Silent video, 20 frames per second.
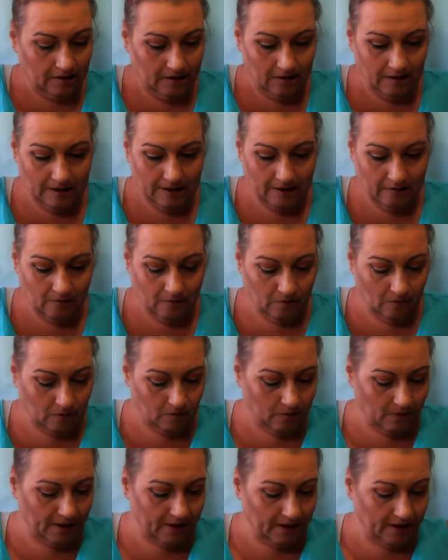Now go
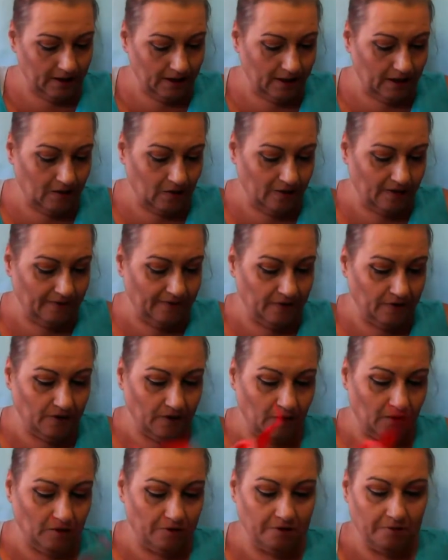away and I'll give you
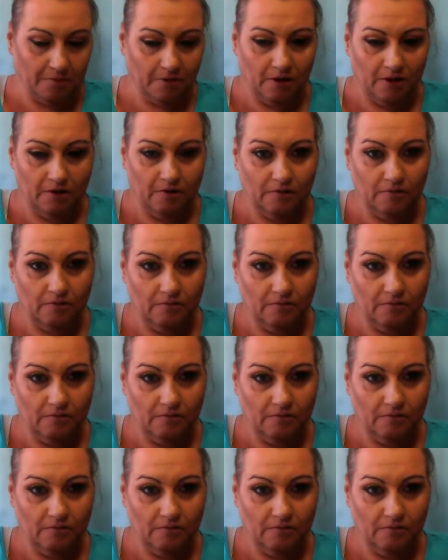$1 tomorrow.